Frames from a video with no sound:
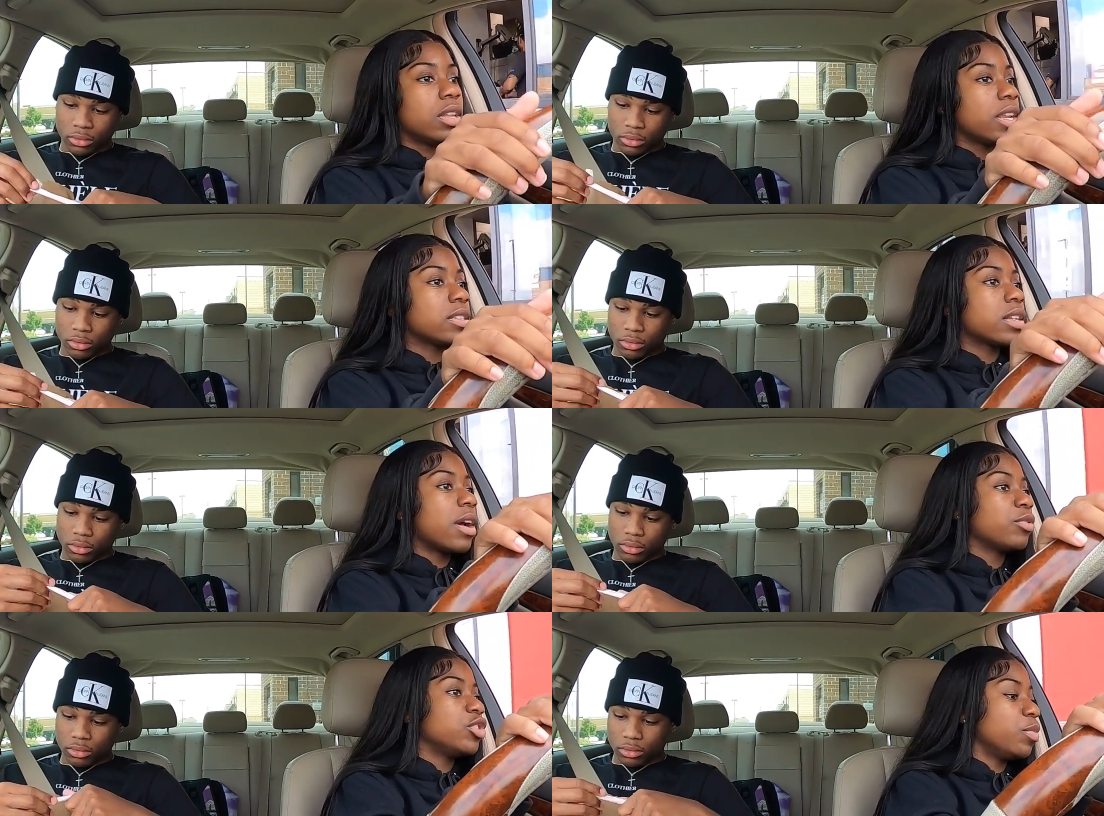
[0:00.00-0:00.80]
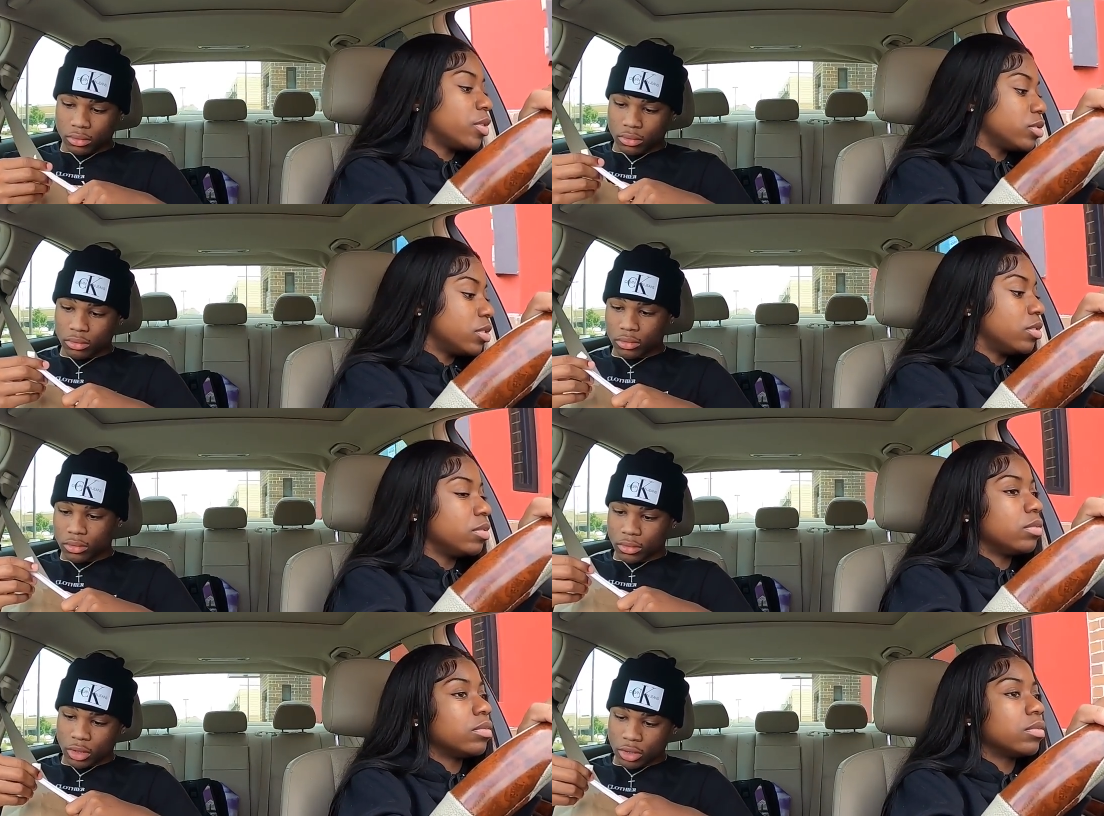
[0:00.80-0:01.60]
Speaker 1: that is not what you're supposed to
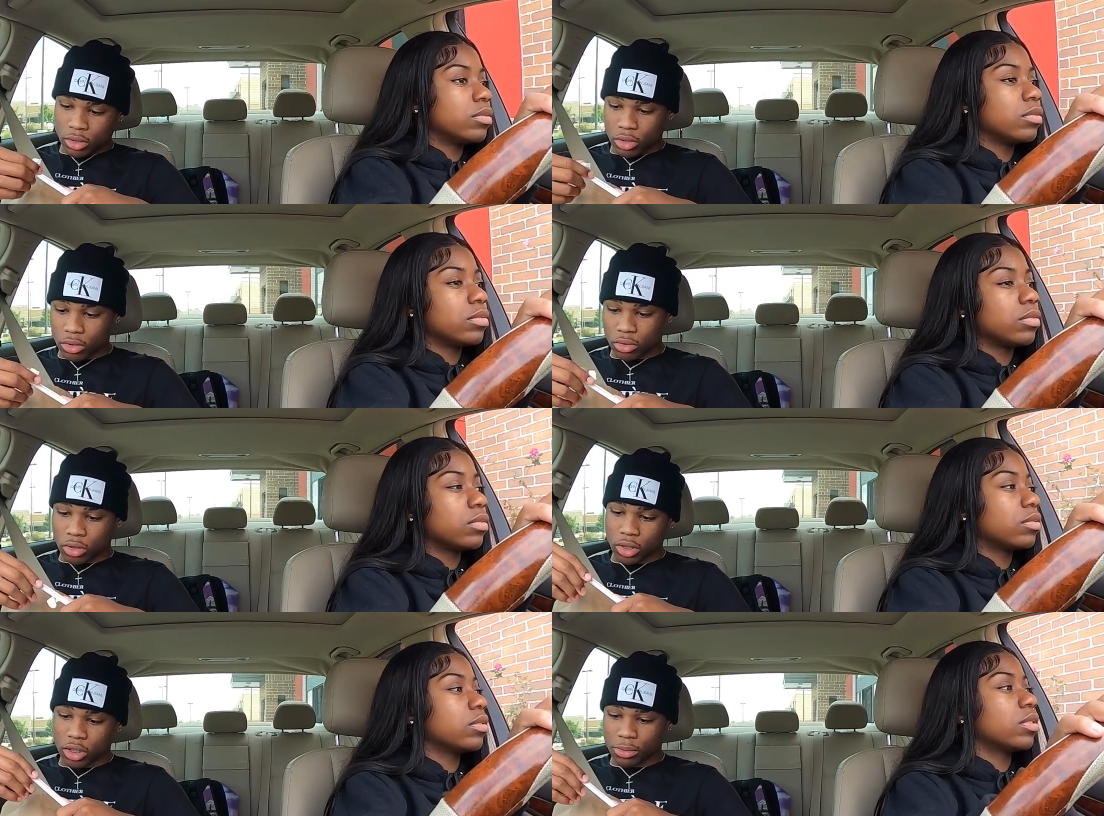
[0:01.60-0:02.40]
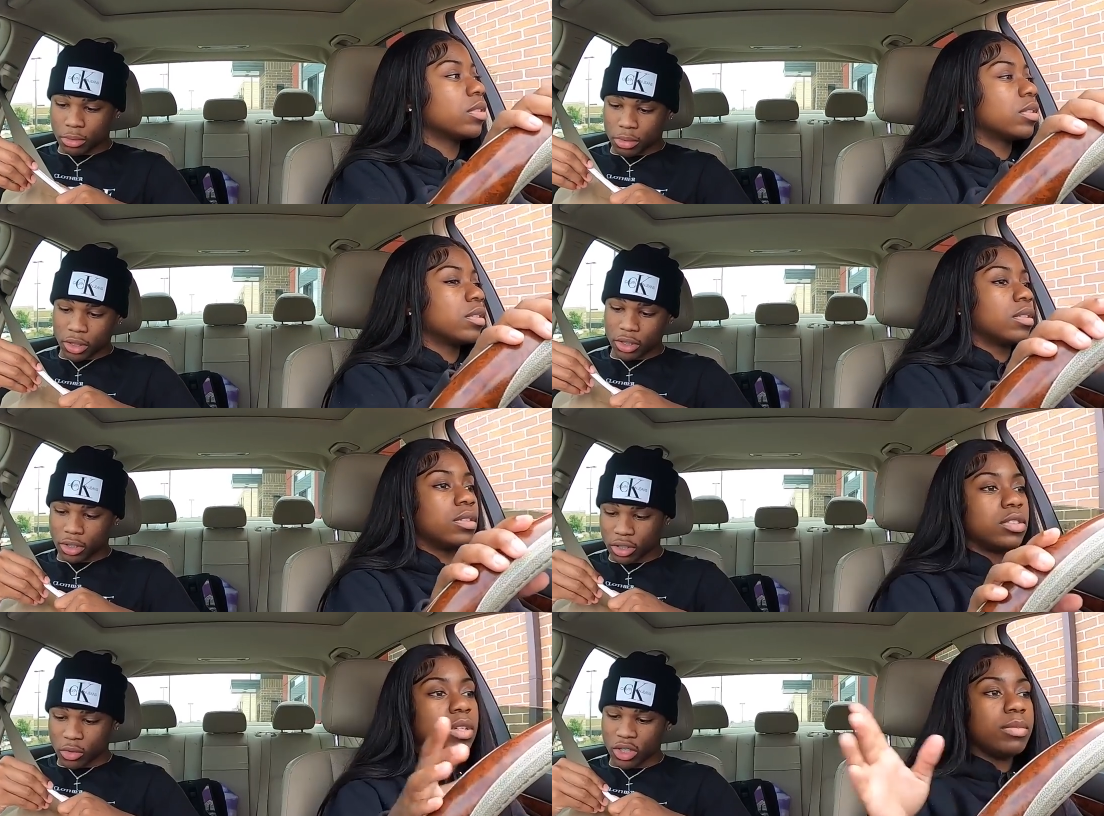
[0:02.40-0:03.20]
do.
Speaker 2: Yes, you do. You can dip it right in
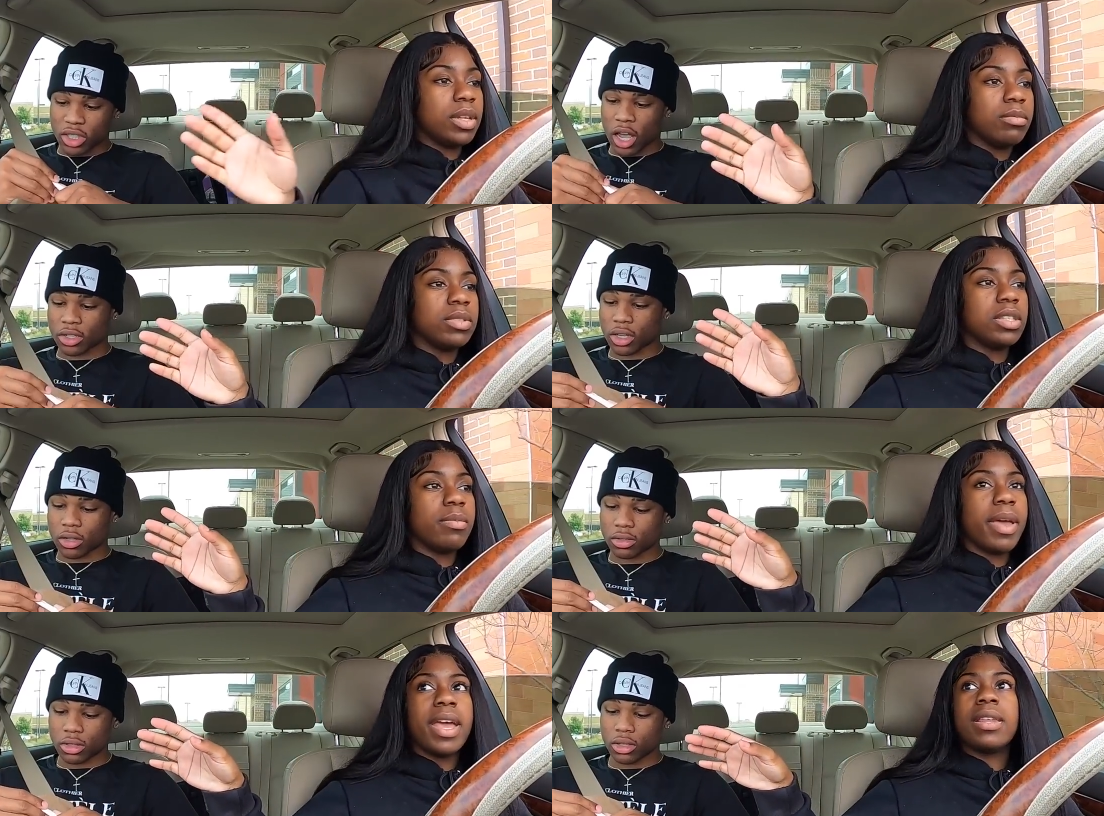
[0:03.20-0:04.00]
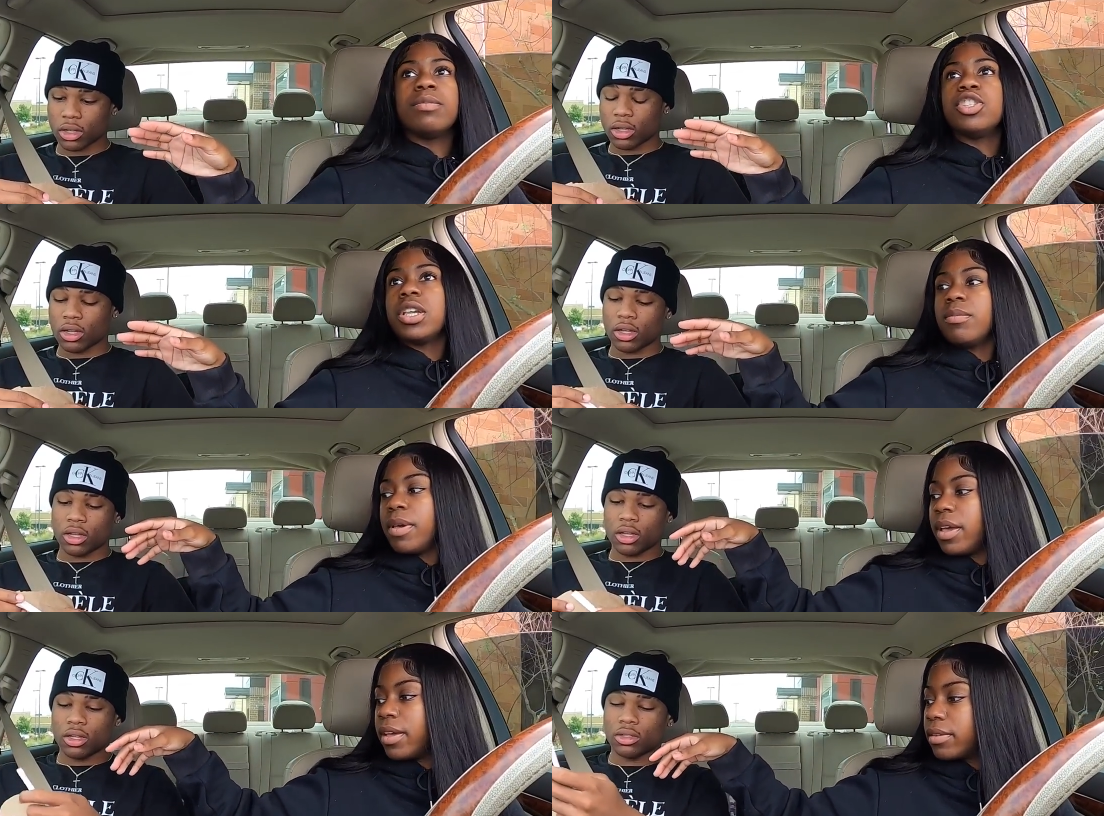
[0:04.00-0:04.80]
and see let me, let me see the
Speaker 1: bag. Let me check the
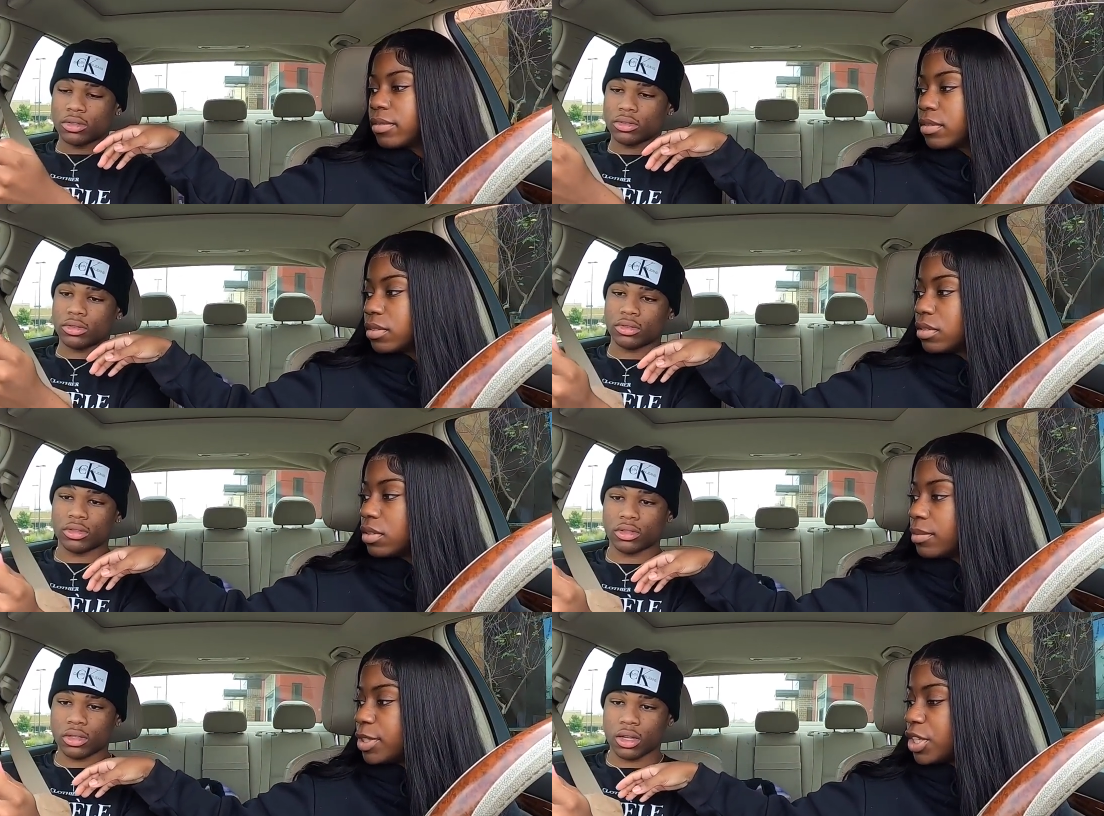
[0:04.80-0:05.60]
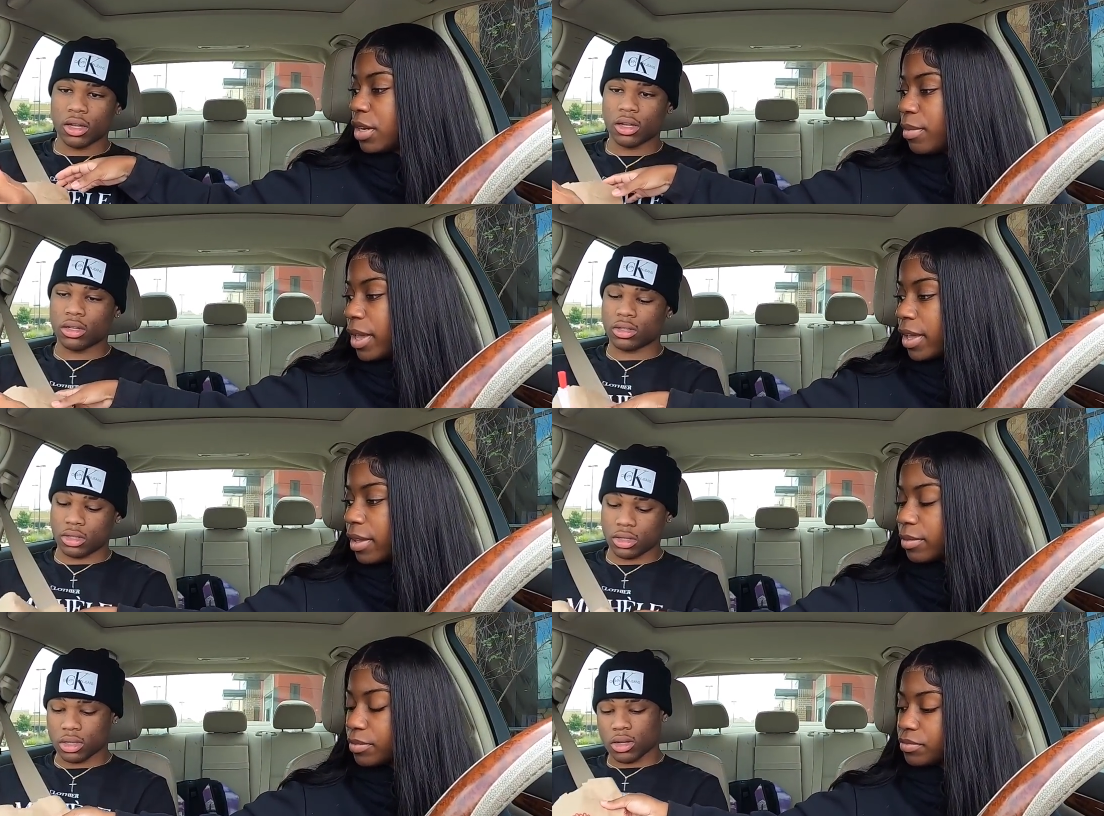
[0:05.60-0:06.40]
bag. Let me check the bag. Mm
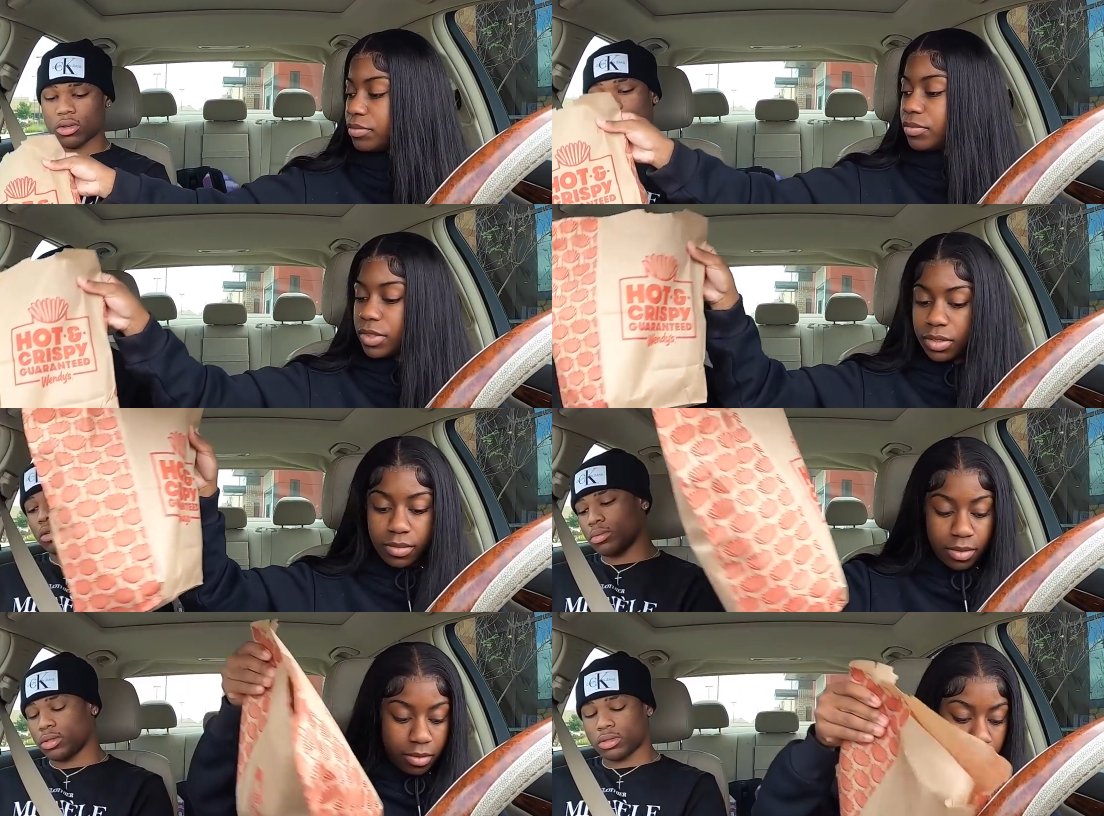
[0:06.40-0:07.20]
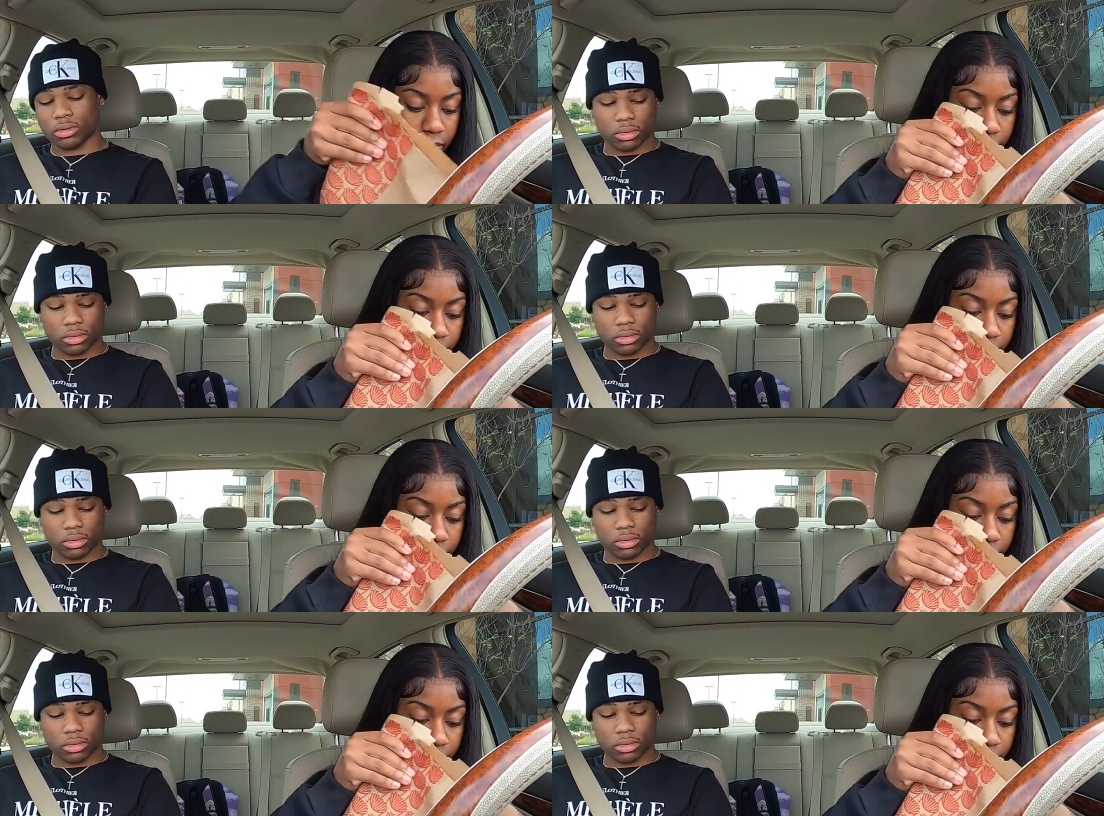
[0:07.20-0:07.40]
Speaker 2: -hmm. yeah.